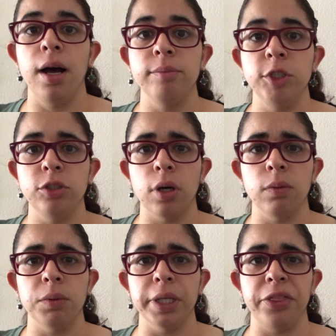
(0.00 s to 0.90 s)
you don't
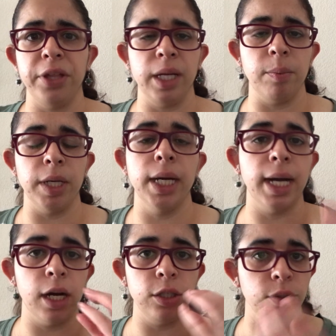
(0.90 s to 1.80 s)
really think about
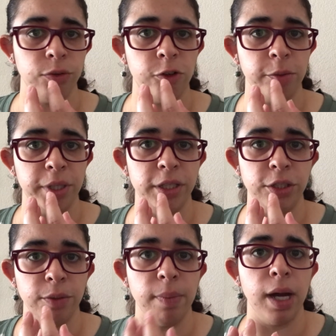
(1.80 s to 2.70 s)
how you're forming
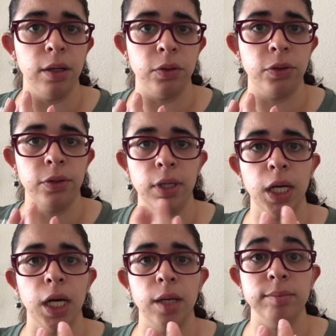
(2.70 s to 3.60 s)
your mouth
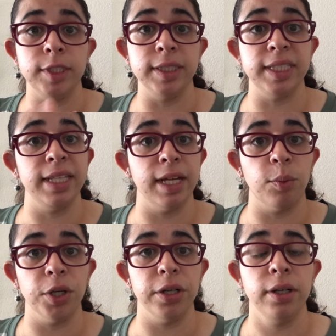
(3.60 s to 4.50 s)
to say that
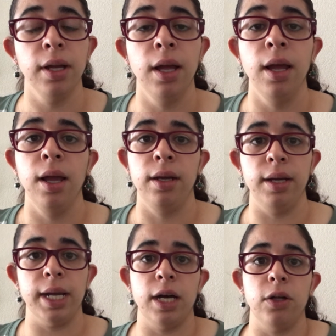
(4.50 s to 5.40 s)
word.
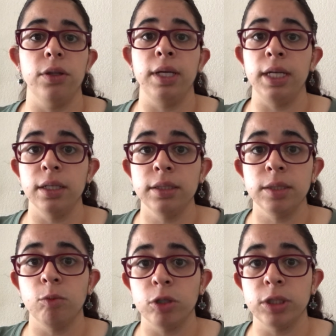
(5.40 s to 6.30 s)
Now, here's the
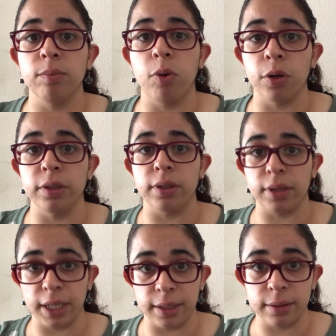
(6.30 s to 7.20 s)
most important
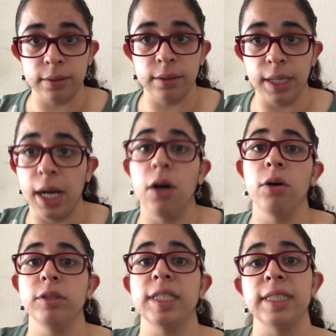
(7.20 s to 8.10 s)
thing.
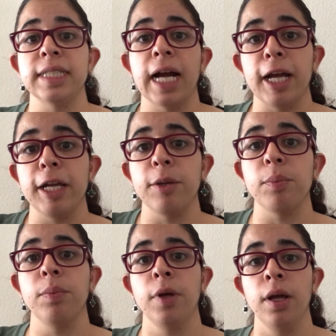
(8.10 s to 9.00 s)
Now, since
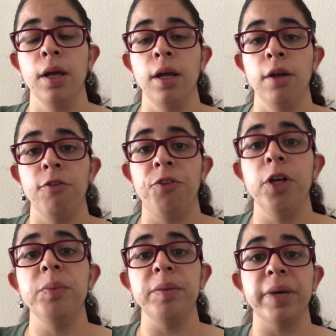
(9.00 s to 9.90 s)
I'm
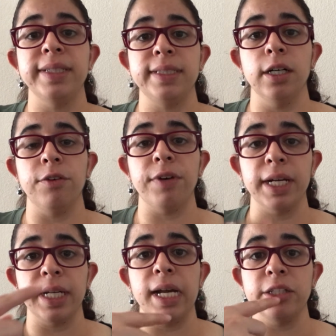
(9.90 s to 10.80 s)
filming myself, I
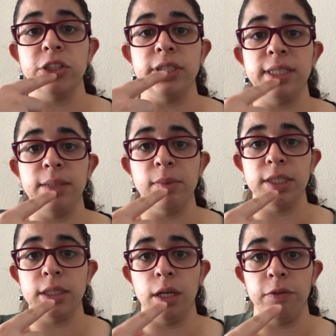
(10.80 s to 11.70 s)
can actually see
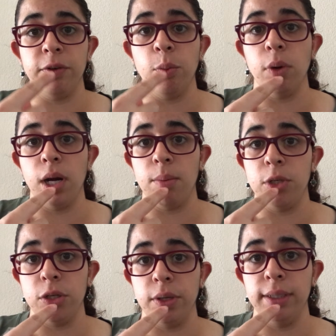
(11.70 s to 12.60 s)
myself and what I'm
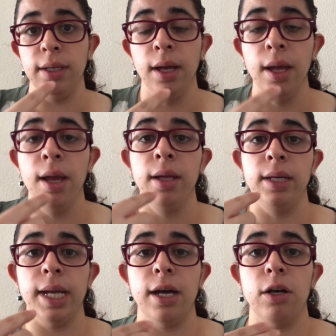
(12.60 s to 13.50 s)
doing.
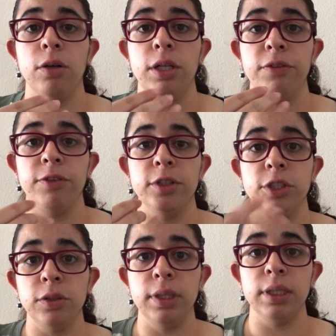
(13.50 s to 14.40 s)
Now, if you're
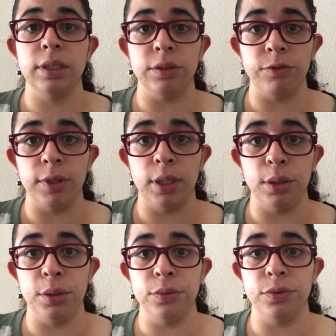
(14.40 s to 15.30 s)
doing this in front
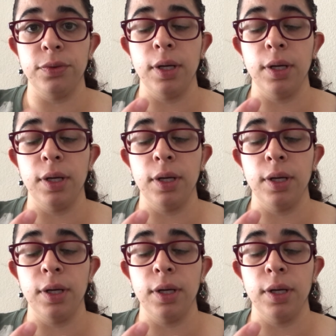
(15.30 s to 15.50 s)
of